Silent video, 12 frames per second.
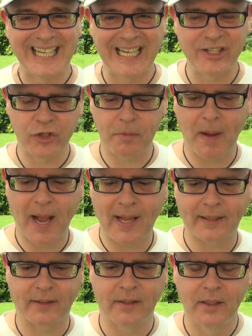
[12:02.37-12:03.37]
in
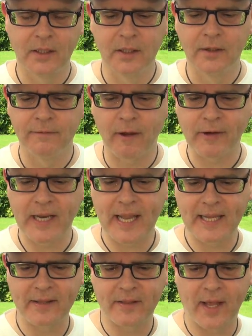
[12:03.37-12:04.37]
Japan. Very
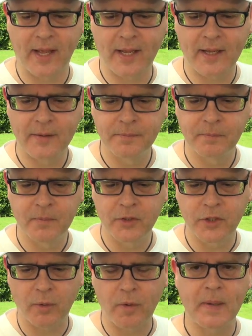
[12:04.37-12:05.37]
late there.
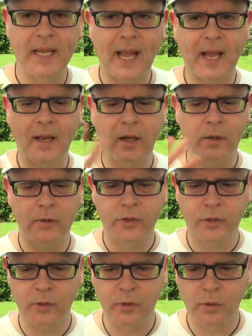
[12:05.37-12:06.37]
So a big hello
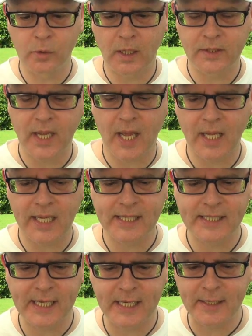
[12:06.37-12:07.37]
to Tai
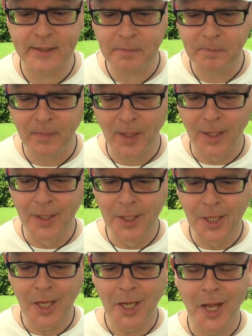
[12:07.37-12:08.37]
Din.
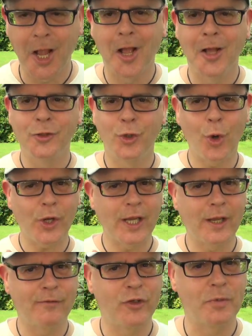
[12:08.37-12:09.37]

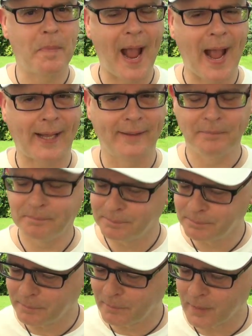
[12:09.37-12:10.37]
Talking of Japan,
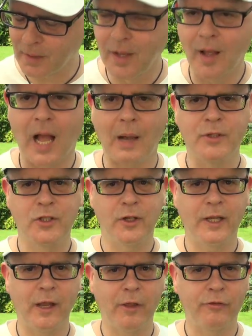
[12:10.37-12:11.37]
I was
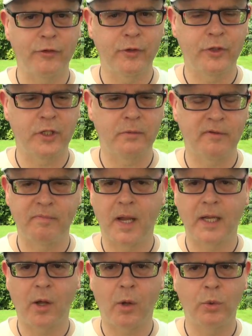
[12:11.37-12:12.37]
looking through some of
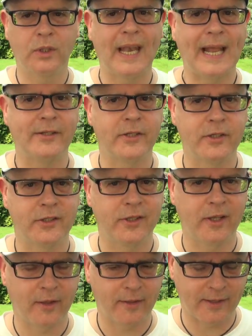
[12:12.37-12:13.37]
my old letters
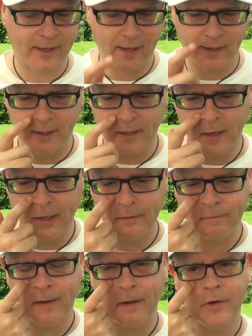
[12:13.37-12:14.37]
the other day, and I
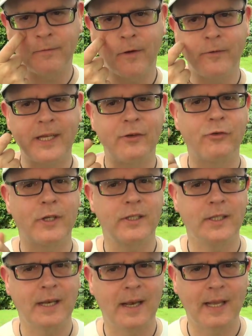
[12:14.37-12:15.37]
found a very
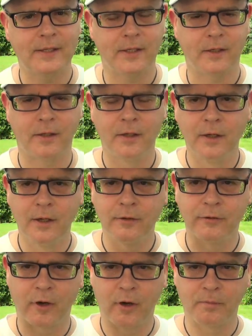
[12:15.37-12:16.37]
interesting letter
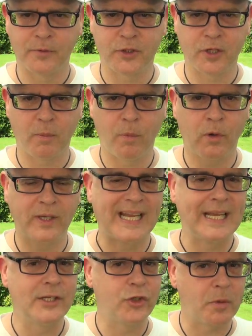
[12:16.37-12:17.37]
from someone
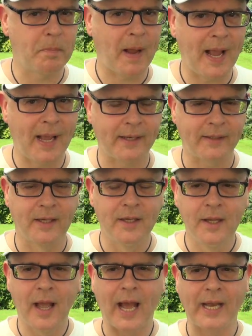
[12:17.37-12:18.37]
in Japan.
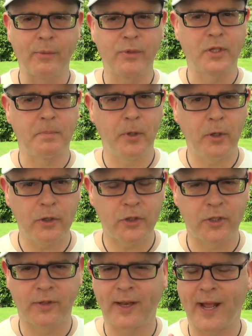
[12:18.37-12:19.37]
And it was a
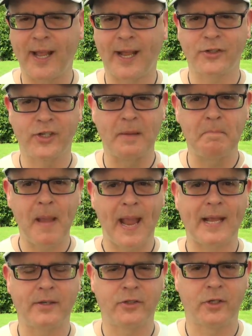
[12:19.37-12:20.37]
person that I actually
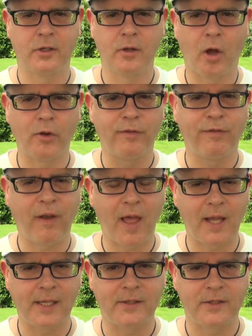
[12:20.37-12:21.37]
met on a
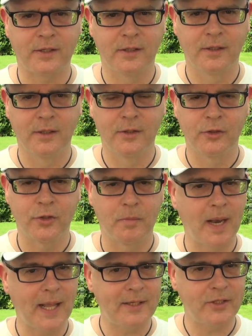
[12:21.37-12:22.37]
flight to
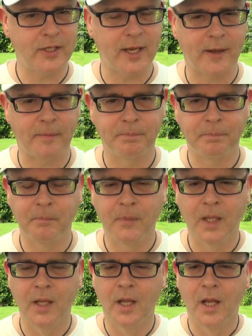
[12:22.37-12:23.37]
Malaysia.
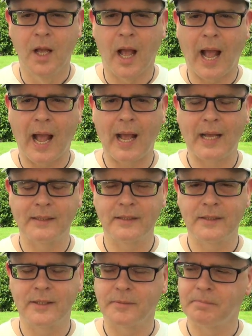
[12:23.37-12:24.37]

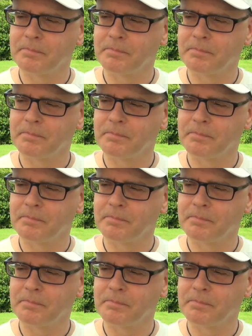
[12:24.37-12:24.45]
And